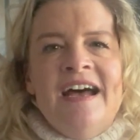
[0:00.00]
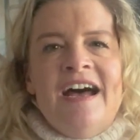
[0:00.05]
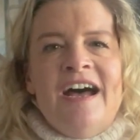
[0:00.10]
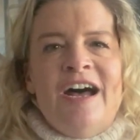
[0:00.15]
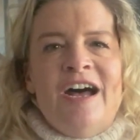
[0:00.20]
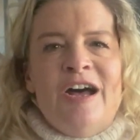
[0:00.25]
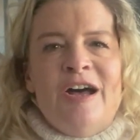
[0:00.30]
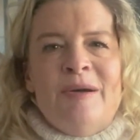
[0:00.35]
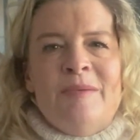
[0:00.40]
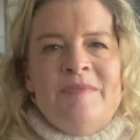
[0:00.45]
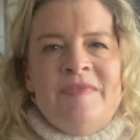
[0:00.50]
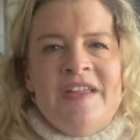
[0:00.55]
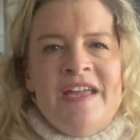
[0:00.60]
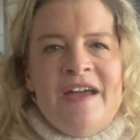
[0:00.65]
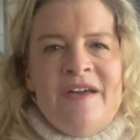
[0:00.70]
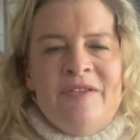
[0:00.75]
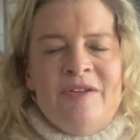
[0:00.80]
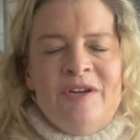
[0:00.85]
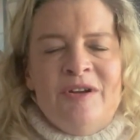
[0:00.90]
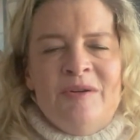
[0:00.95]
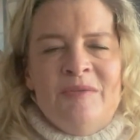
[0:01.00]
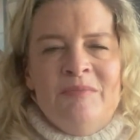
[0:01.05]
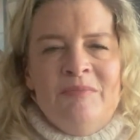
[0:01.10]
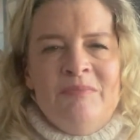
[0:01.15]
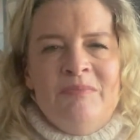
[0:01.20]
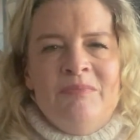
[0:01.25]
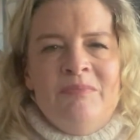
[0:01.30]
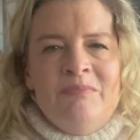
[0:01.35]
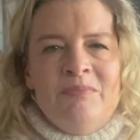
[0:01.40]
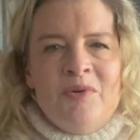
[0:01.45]
The other
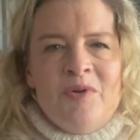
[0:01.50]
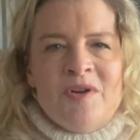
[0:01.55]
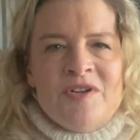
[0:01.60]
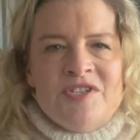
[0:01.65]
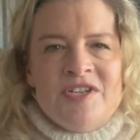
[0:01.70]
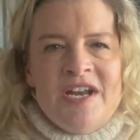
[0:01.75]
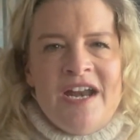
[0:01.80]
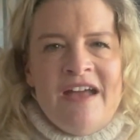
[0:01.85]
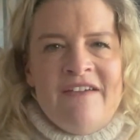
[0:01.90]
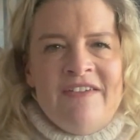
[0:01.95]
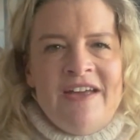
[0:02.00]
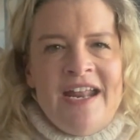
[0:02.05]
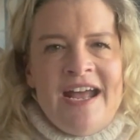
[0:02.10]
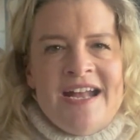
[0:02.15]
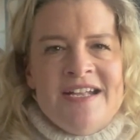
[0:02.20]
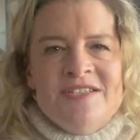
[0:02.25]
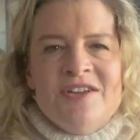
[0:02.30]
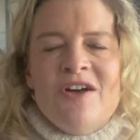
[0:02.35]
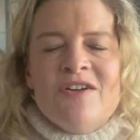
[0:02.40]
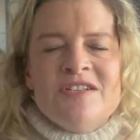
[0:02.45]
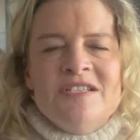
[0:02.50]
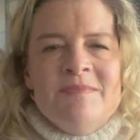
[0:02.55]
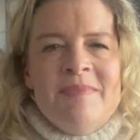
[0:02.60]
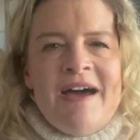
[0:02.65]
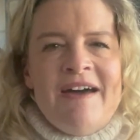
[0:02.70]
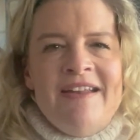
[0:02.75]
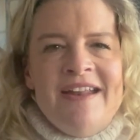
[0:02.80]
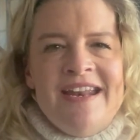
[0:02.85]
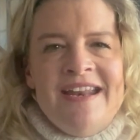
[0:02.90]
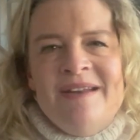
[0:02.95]
portion of it, I talked
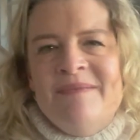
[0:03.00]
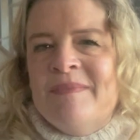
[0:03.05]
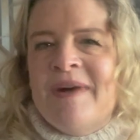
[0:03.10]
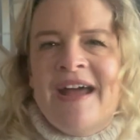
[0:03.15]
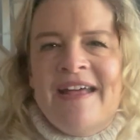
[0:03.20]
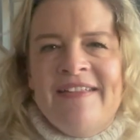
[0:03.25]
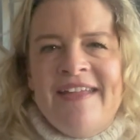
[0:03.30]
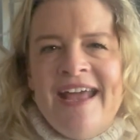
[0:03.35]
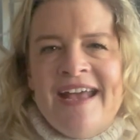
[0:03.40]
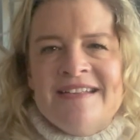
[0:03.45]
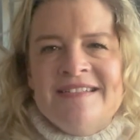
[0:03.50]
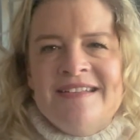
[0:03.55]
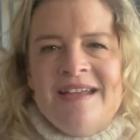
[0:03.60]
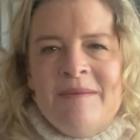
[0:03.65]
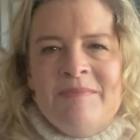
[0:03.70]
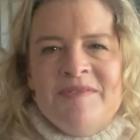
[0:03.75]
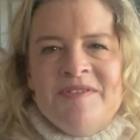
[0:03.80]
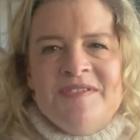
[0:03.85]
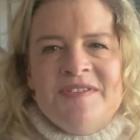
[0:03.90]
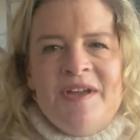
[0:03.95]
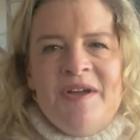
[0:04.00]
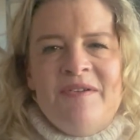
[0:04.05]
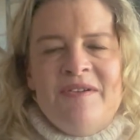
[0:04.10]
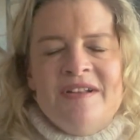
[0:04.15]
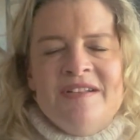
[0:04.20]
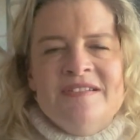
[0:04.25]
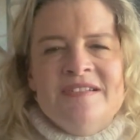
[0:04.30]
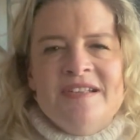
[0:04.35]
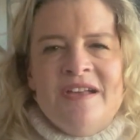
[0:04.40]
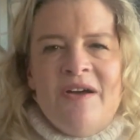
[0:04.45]
about it in my last episode,
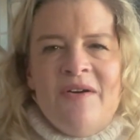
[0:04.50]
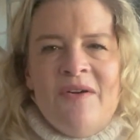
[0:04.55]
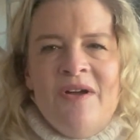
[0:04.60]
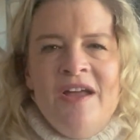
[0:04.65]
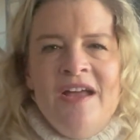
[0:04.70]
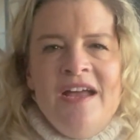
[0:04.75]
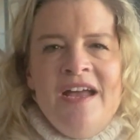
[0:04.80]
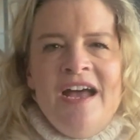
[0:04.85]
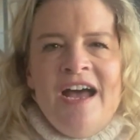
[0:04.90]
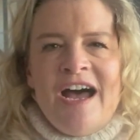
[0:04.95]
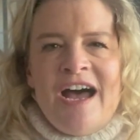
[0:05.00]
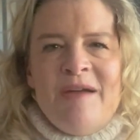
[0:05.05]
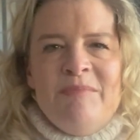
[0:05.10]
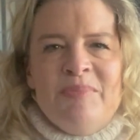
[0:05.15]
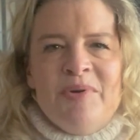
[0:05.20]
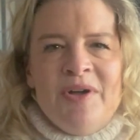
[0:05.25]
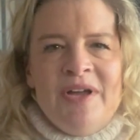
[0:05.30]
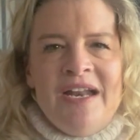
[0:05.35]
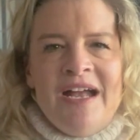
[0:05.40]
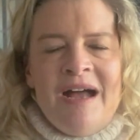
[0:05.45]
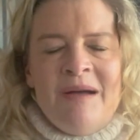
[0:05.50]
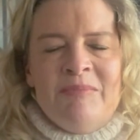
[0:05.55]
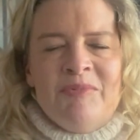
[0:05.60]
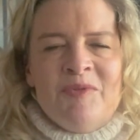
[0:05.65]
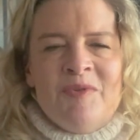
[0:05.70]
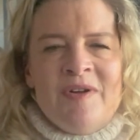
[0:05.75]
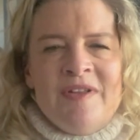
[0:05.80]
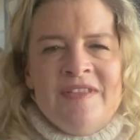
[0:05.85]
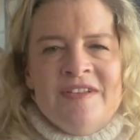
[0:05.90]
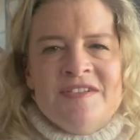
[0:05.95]
and so I put up
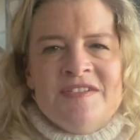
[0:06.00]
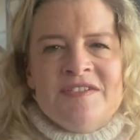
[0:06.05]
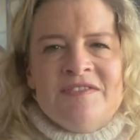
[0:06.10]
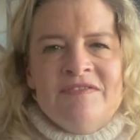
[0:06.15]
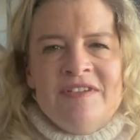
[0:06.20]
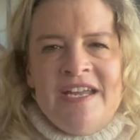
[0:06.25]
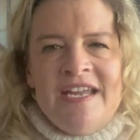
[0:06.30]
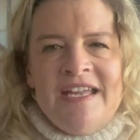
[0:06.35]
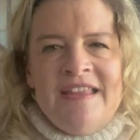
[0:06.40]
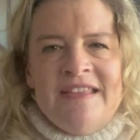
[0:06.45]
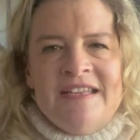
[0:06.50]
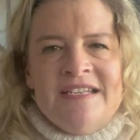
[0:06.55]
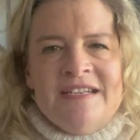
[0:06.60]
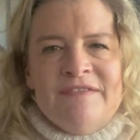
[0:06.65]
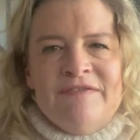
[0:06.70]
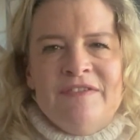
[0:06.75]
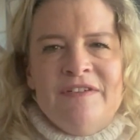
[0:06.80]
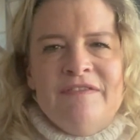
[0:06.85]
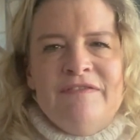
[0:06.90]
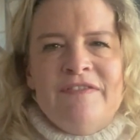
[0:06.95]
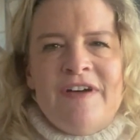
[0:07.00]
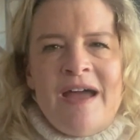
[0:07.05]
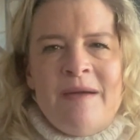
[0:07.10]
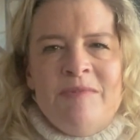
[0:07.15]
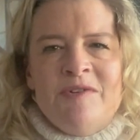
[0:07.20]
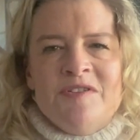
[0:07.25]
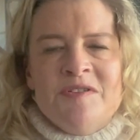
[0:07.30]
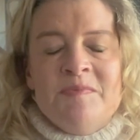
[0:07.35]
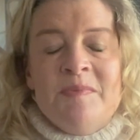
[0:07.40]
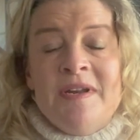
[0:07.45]
on the screen the different
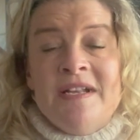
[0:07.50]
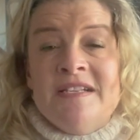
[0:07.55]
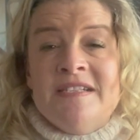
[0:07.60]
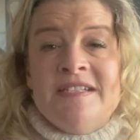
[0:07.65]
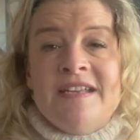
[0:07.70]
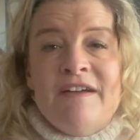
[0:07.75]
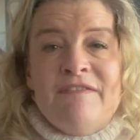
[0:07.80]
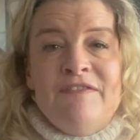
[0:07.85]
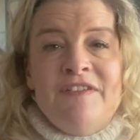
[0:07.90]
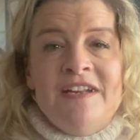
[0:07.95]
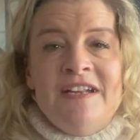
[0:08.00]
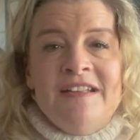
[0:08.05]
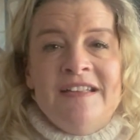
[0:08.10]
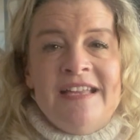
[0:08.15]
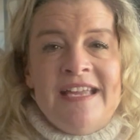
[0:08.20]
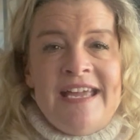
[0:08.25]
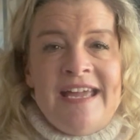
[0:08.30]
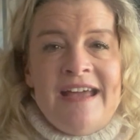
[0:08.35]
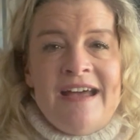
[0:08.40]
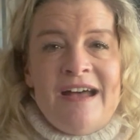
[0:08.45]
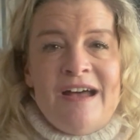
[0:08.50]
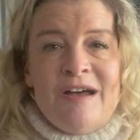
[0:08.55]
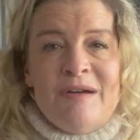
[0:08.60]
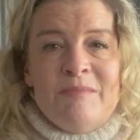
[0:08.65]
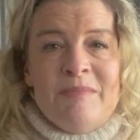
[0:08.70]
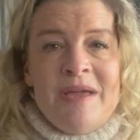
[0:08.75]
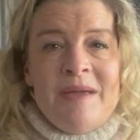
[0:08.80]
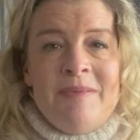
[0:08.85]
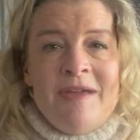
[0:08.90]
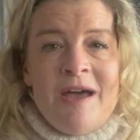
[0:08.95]
fibers, but it's definitely
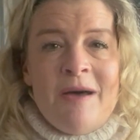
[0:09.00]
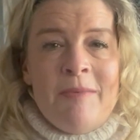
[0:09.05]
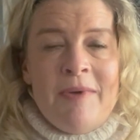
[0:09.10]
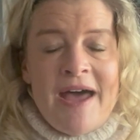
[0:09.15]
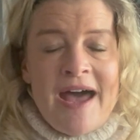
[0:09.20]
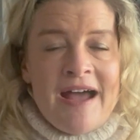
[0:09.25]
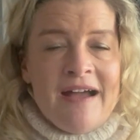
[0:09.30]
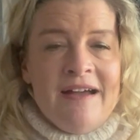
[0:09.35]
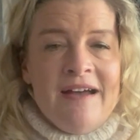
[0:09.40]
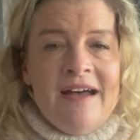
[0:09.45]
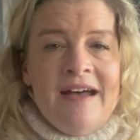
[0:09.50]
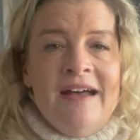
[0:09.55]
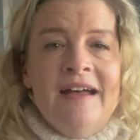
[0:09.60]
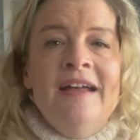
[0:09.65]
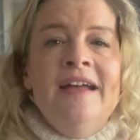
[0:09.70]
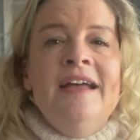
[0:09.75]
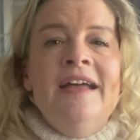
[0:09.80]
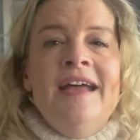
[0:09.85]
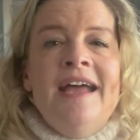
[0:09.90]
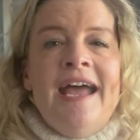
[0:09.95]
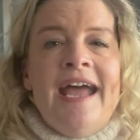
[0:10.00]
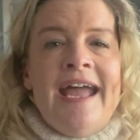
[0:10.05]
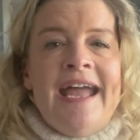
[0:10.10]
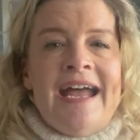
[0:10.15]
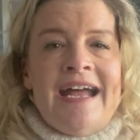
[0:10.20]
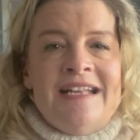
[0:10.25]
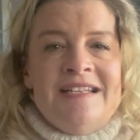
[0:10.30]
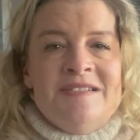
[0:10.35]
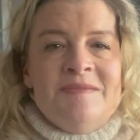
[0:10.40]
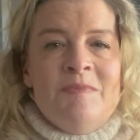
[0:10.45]
baby alpaca
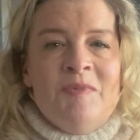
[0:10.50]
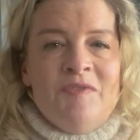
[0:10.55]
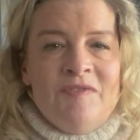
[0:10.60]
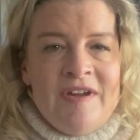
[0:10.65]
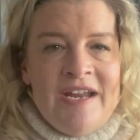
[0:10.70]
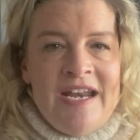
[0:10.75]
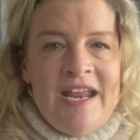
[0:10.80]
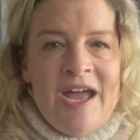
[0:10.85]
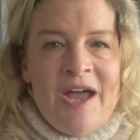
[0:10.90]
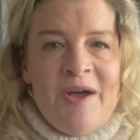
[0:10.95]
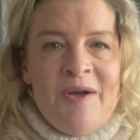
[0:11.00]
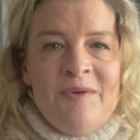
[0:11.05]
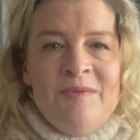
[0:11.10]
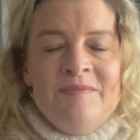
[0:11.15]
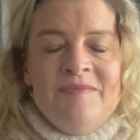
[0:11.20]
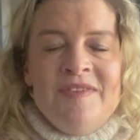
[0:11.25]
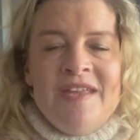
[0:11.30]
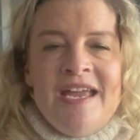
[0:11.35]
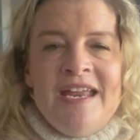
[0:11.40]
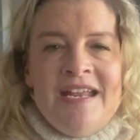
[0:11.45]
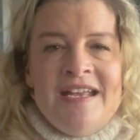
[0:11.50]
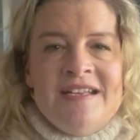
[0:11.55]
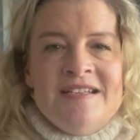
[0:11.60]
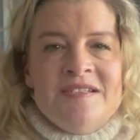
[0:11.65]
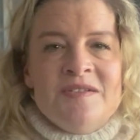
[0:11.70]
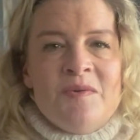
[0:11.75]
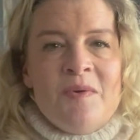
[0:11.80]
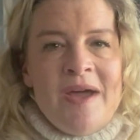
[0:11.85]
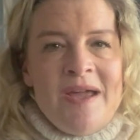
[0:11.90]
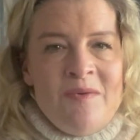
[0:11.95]
and merino. It
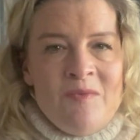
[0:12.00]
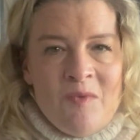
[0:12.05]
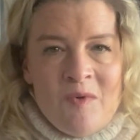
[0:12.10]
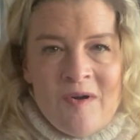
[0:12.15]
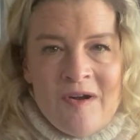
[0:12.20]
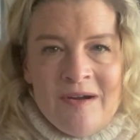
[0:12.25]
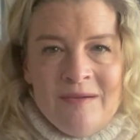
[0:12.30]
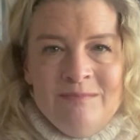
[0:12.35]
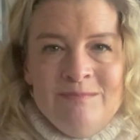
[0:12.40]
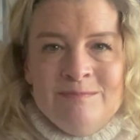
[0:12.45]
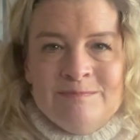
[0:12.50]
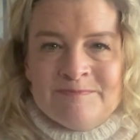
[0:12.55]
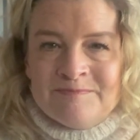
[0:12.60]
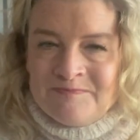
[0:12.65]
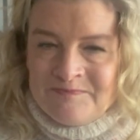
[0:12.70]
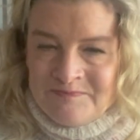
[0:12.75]
is quite warm.